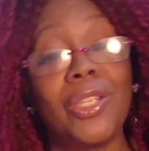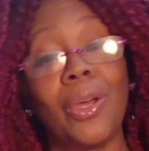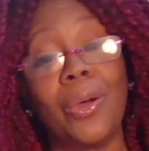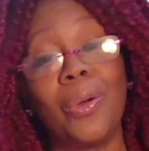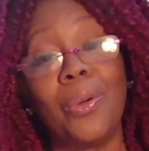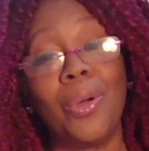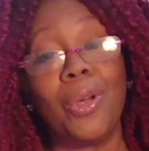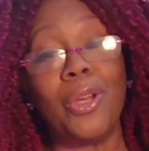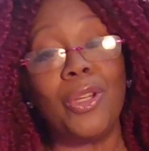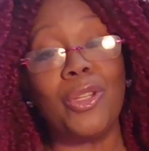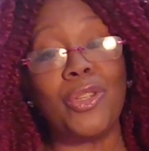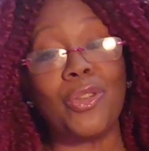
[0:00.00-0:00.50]

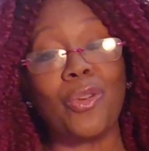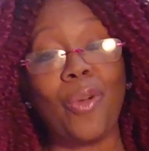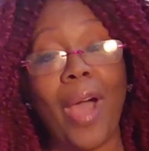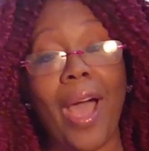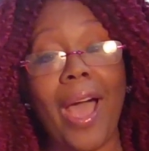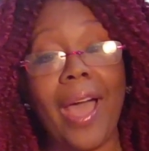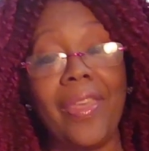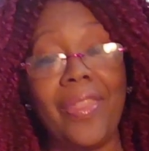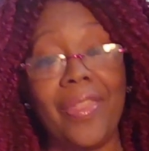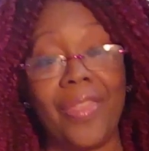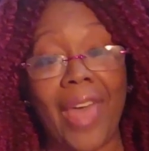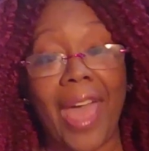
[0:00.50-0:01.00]
So
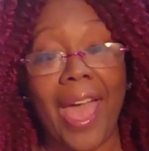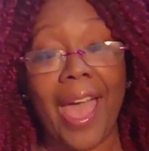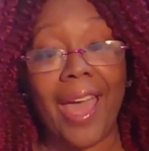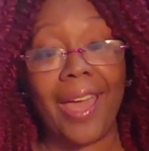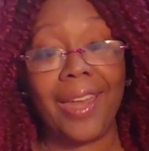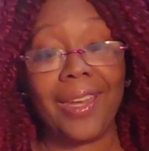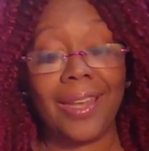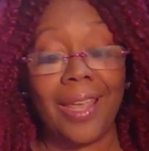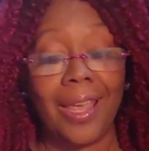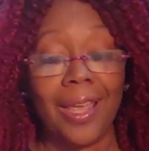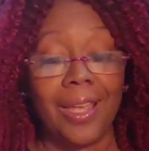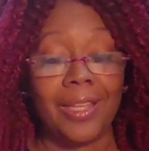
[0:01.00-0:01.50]
try
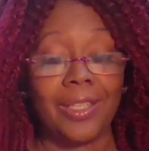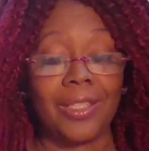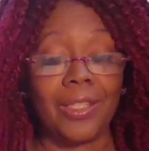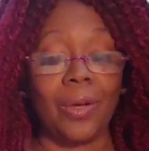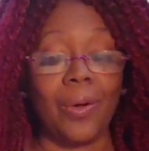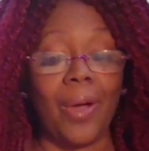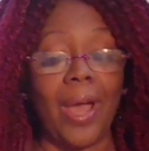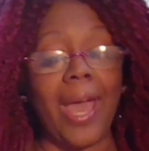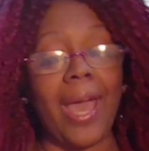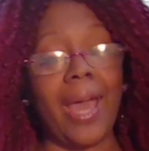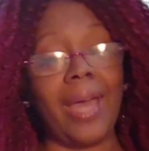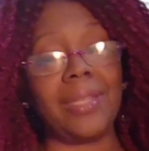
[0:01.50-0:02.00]
that.
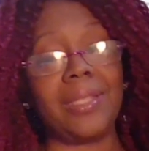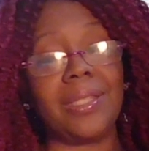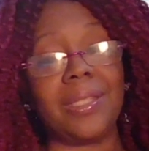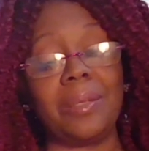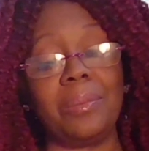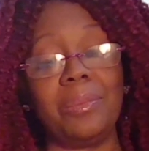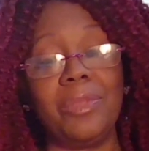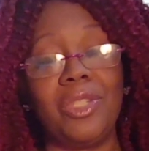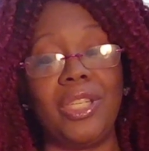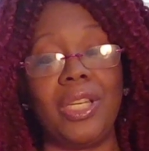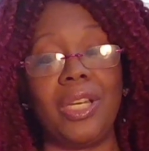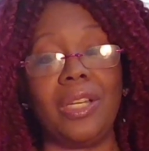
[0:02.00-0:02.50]
So add
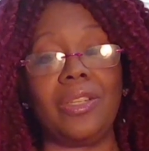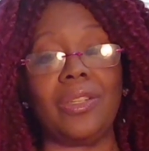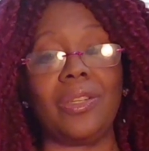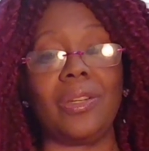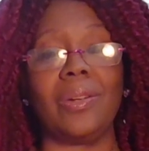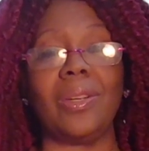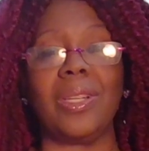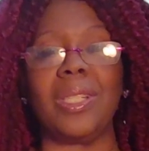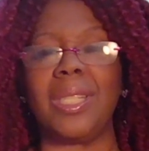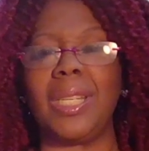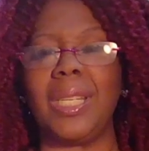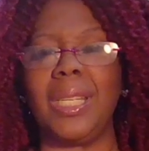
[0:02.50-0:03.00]
some
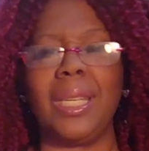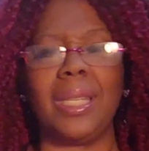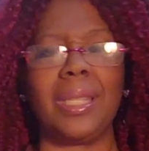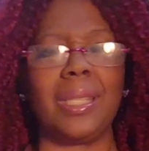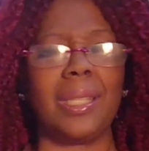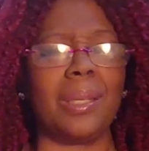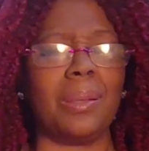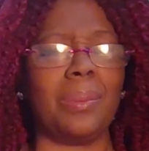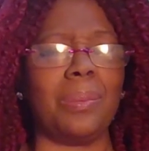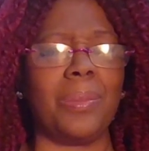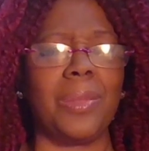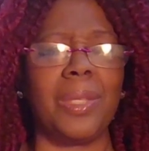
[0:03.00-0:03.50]
ginger to
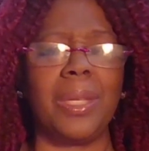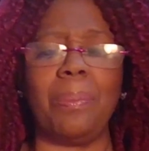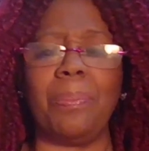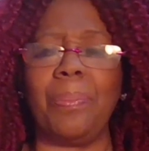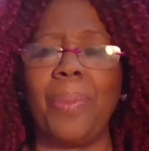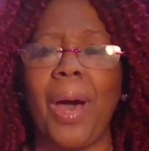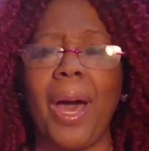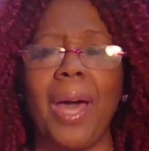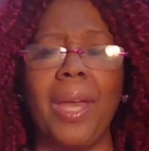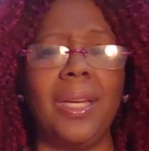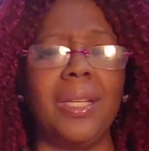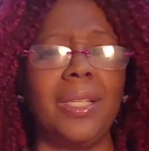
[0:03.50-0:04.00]
get the
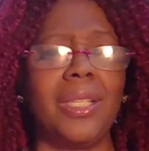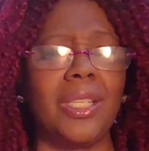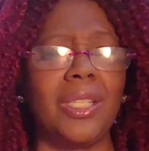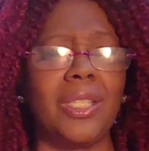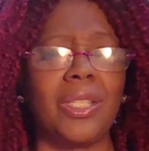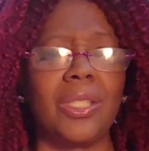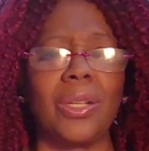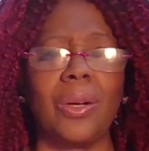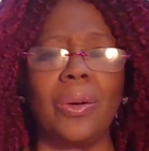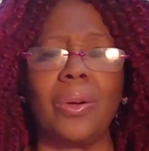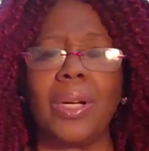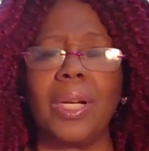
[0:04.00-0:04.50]
body
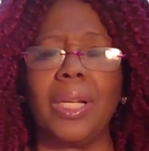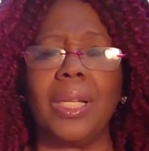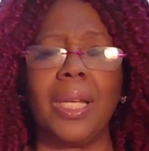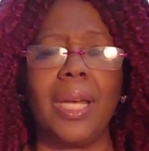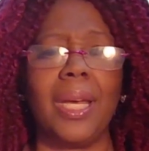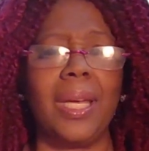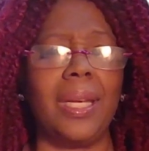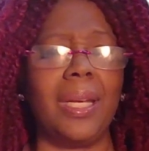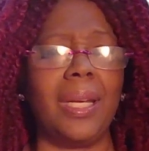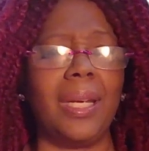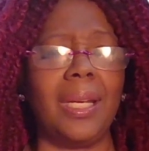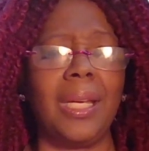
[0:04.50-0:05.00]
just
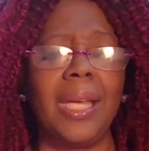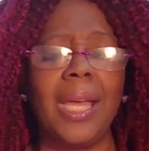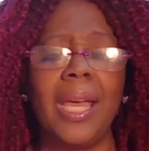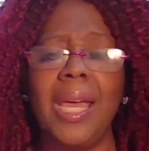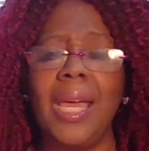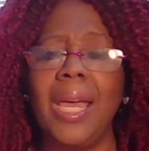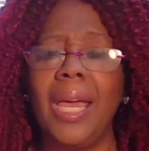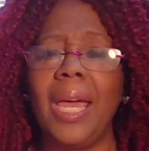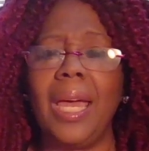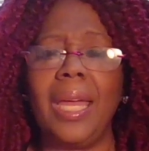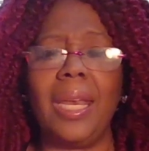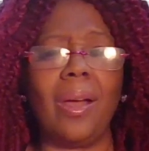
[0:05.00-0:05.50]
circulating
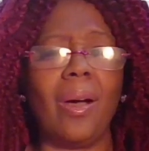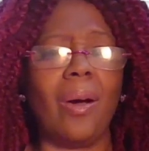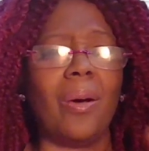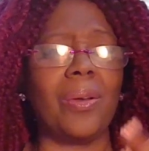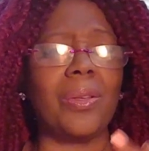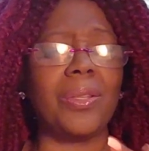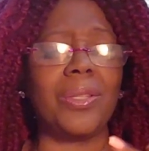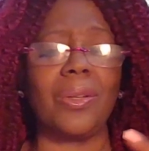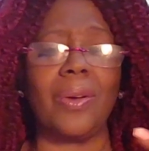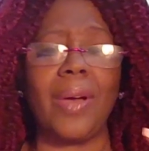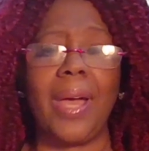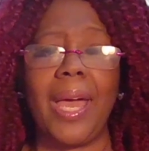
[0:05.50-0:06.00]
and
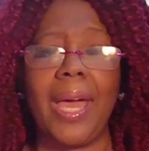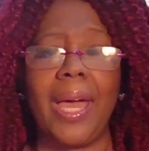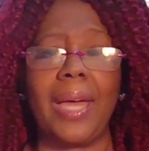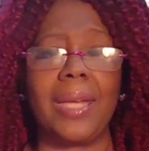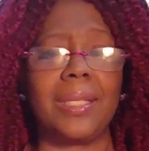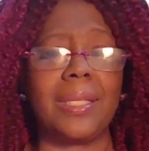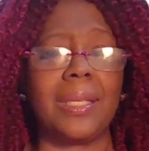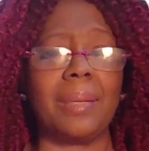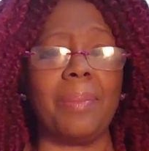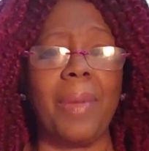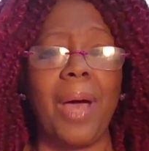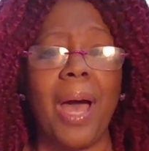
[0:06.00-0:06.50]
also
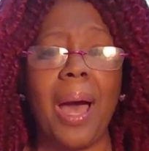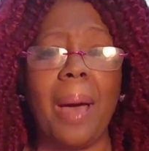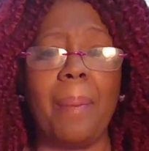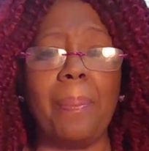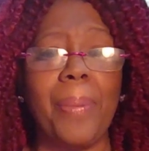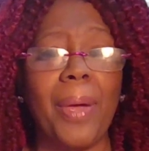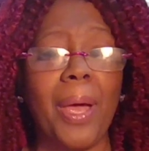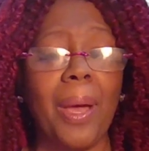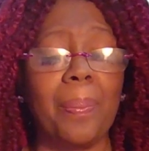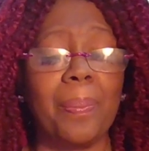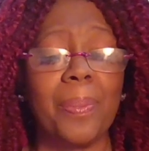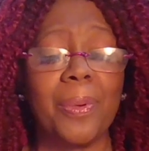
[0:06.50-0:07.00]
add some
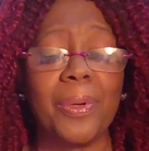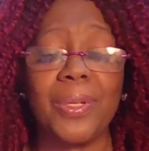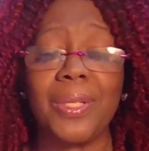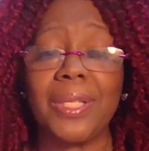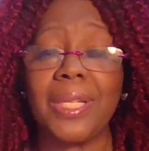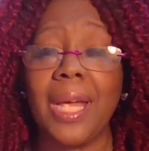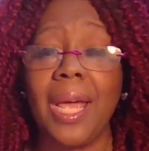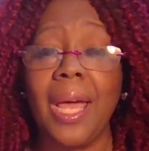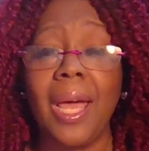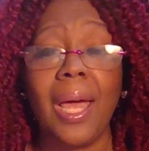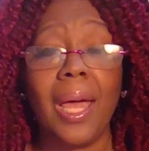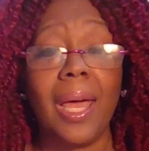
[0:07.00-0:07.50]
hot
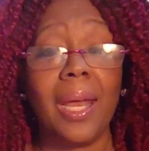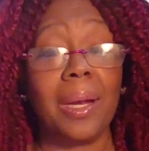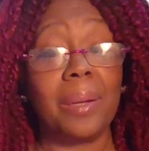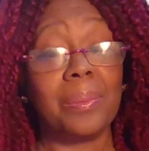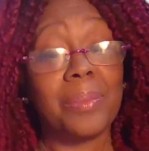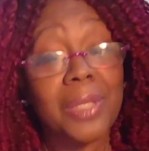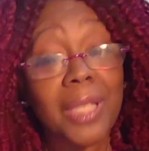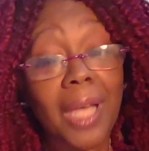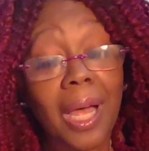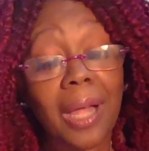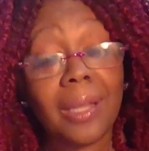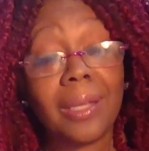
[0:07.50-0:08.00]
peppers. And
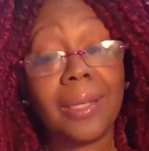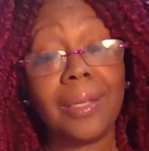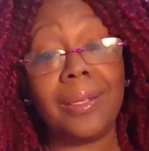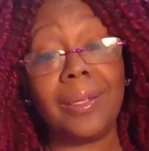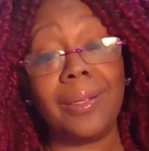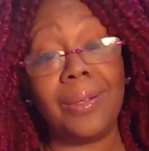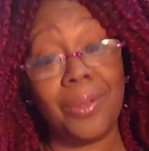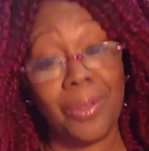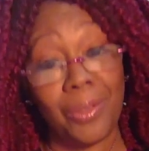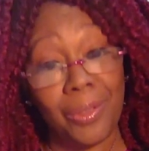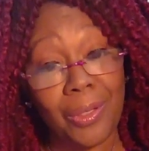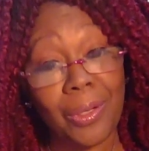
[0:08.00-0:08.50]
I'm telling
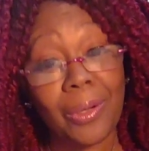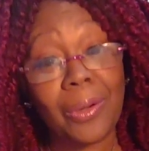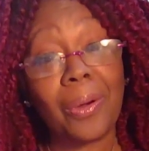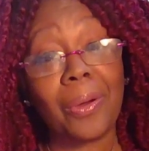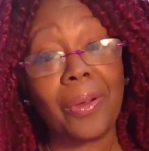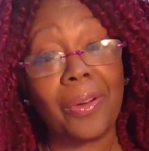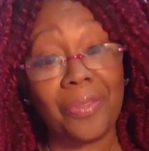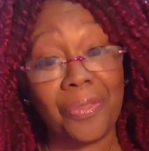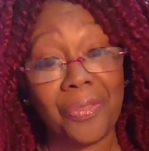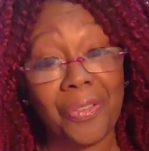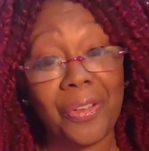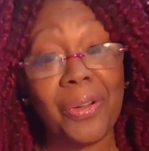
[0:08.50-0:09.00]
you, you're
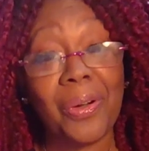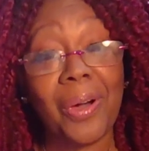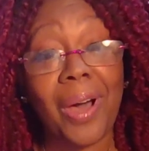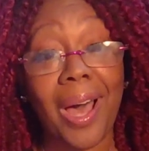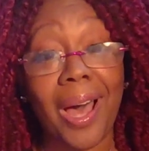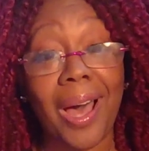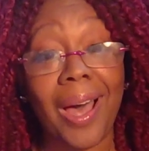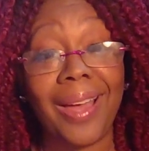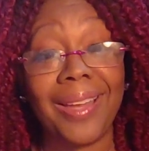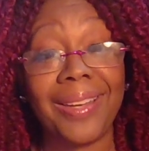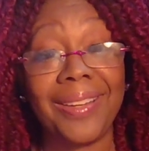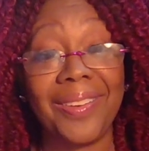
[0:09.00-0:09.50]
going to feel
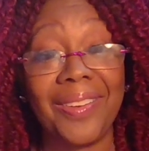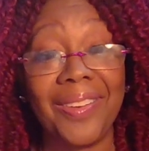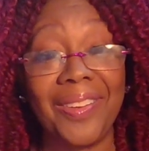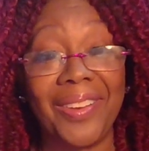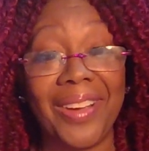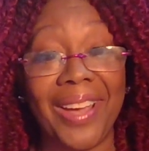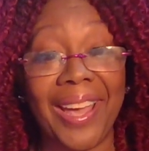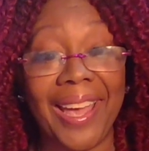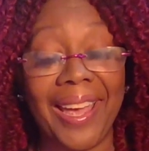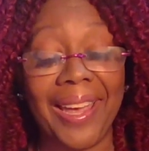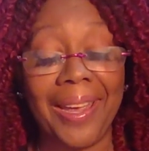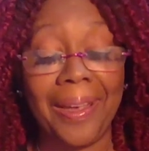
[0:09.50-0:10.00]
hot.
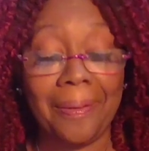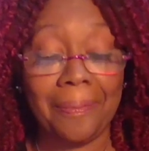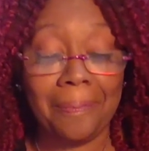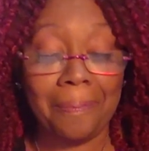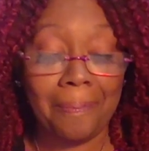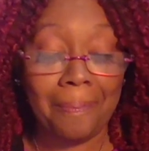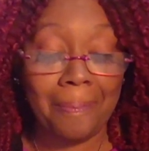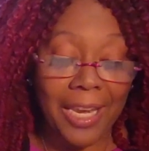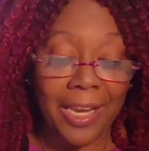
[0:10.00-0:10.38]
Okay.